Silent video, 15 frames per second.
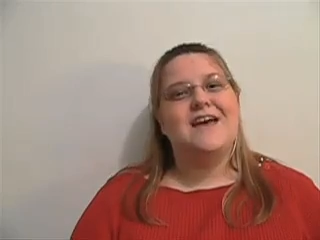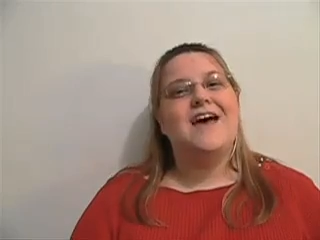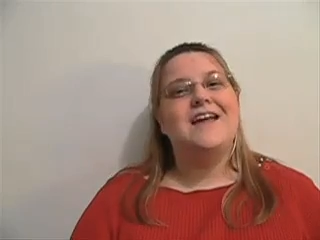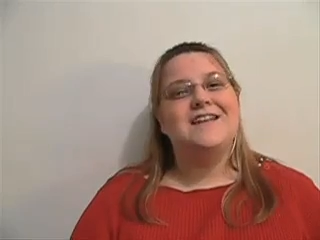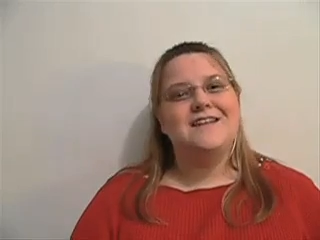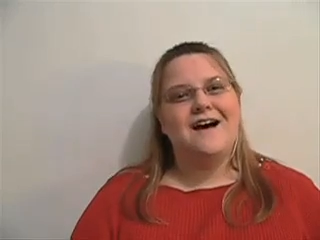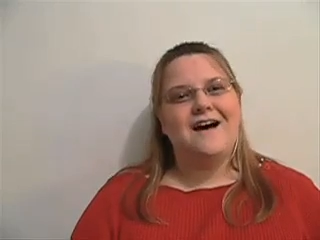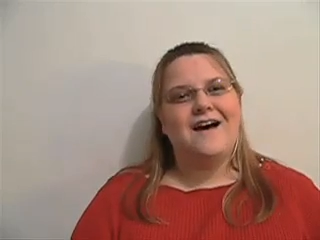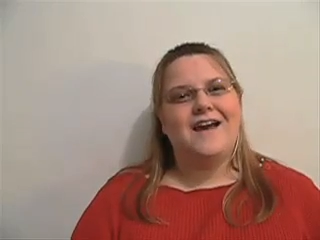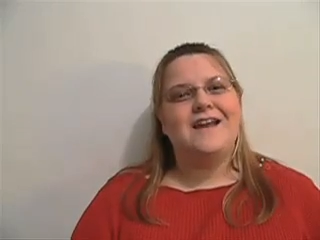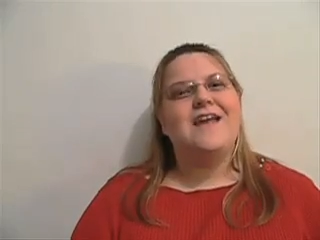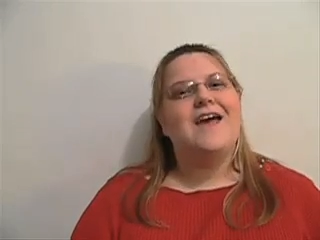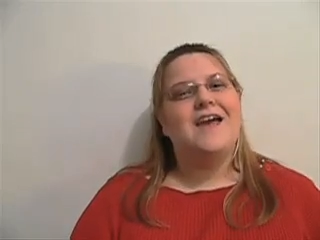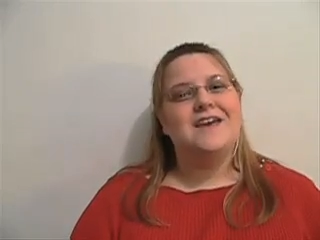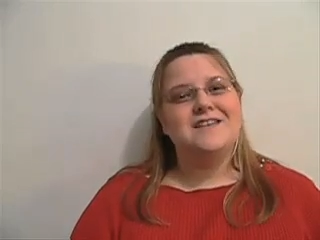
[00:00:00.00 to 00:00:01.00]
at
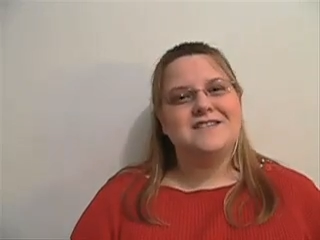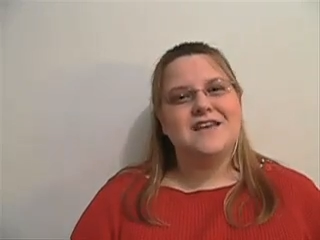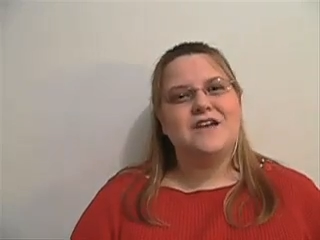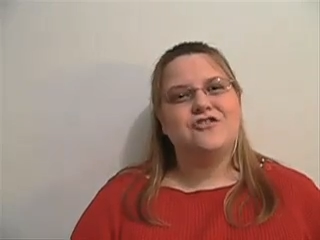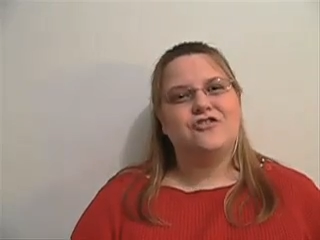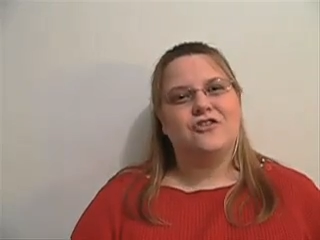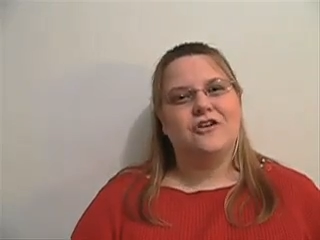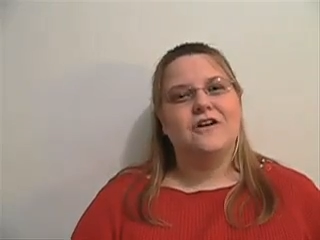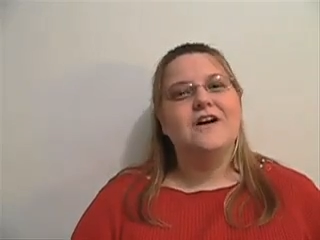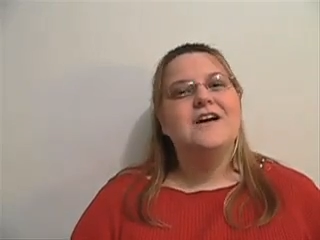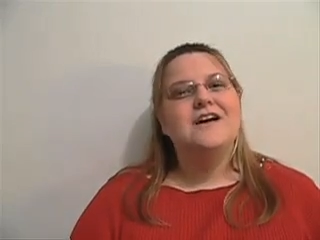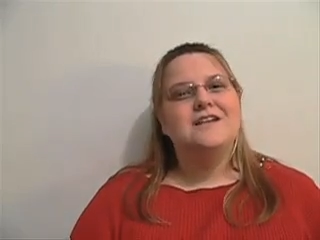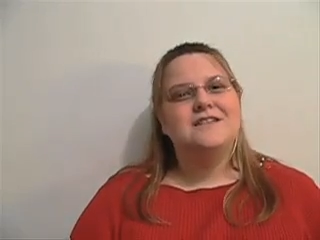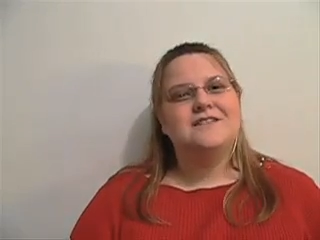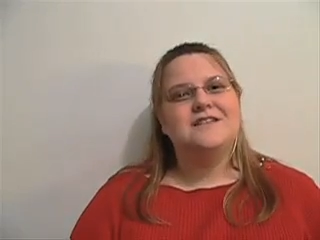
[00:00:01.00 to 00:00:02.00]
9, 8 Central
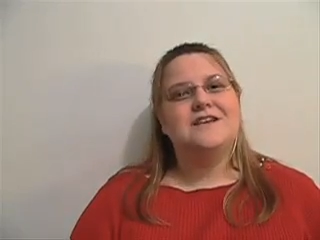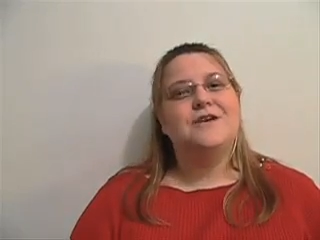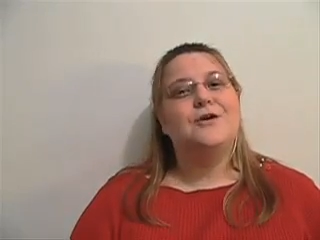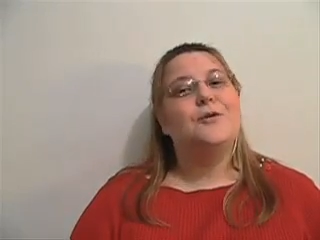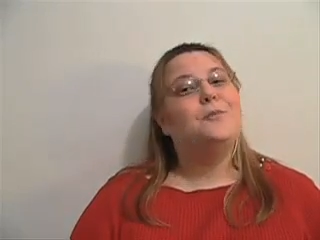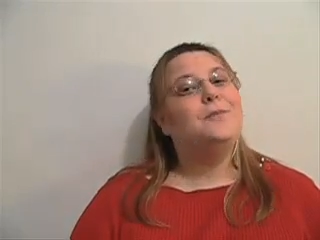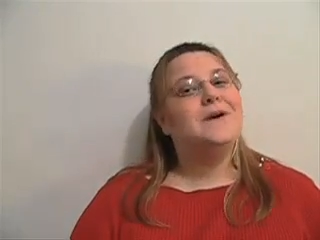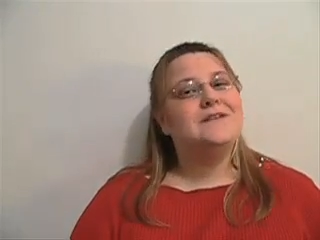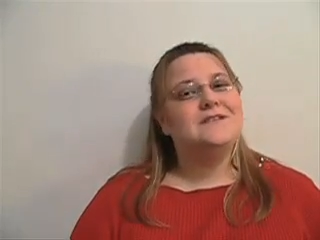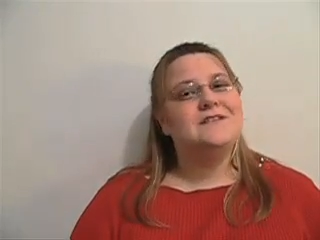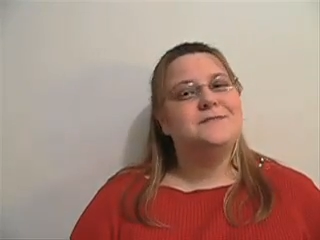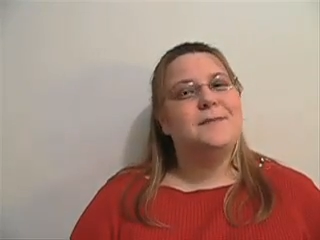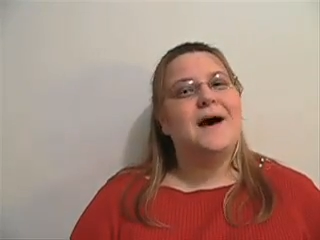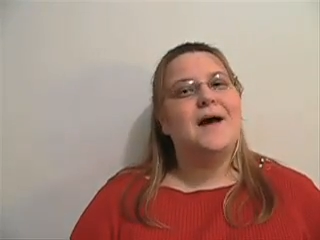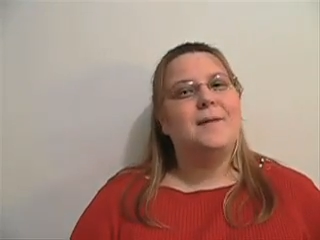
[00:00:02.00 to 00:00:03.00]
to see who
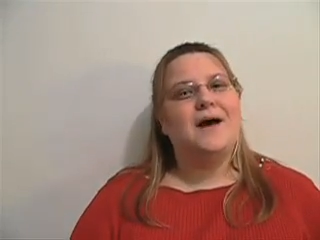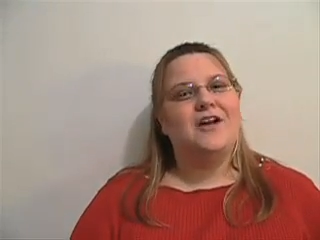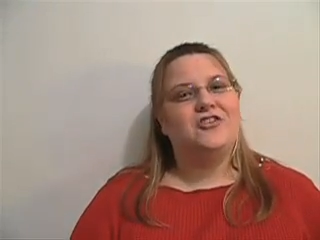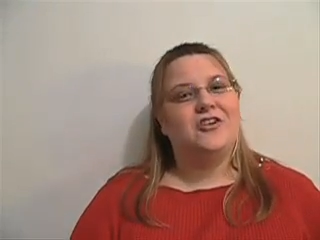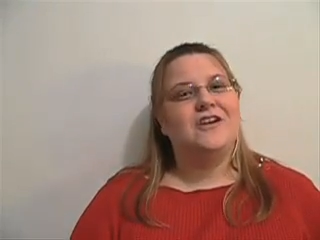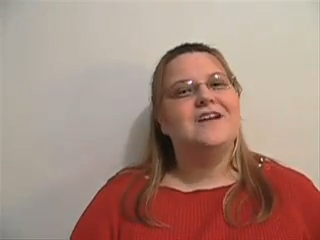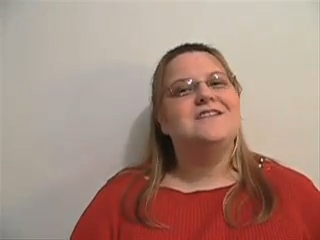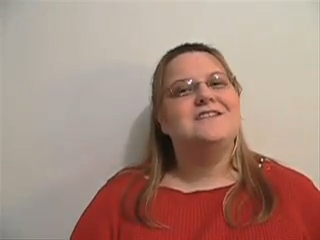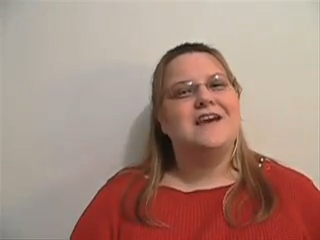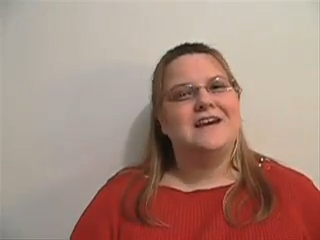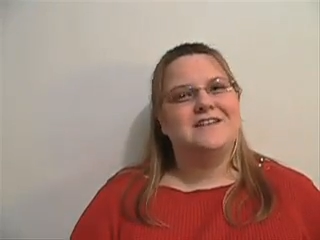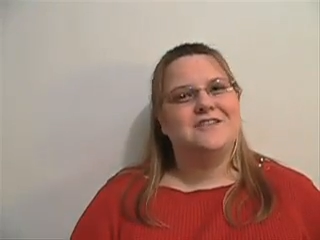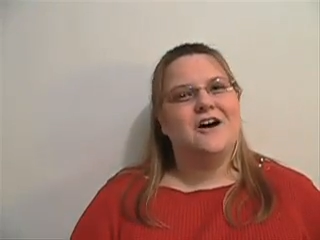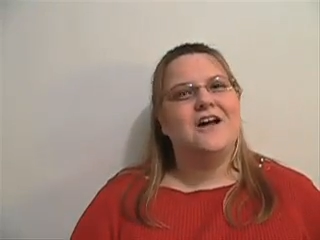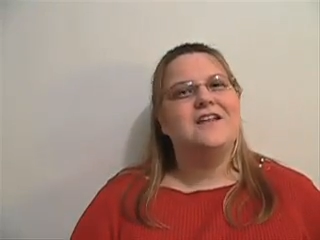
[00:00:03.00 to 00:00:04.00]
Pixie Spy Magic
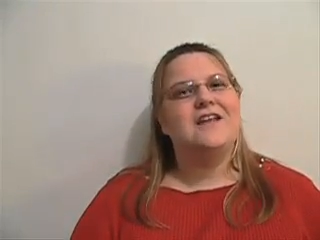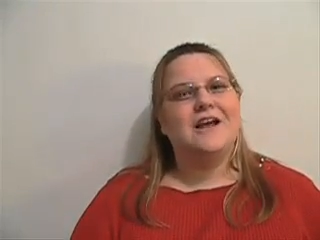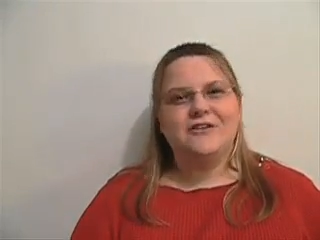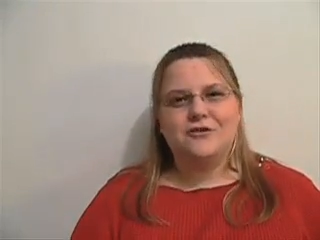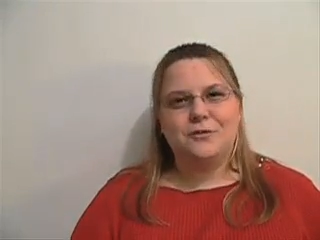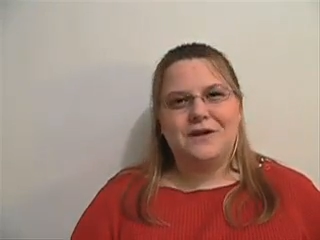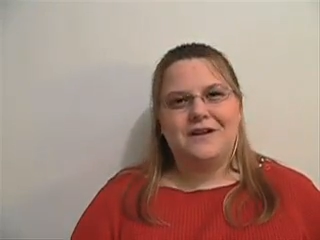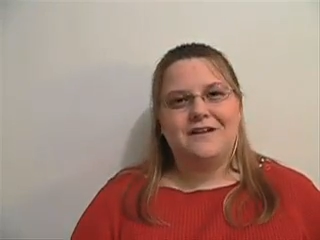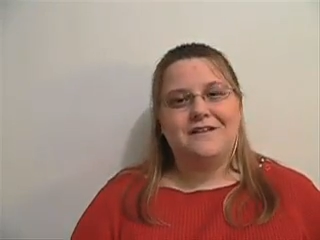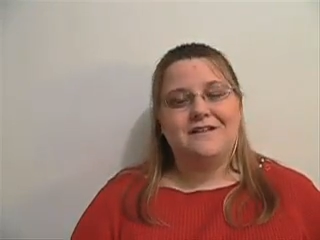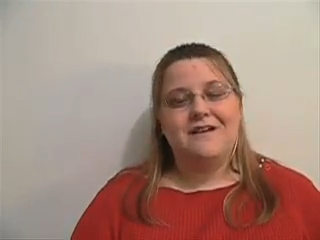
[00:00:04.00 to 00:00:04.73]
takes on next week.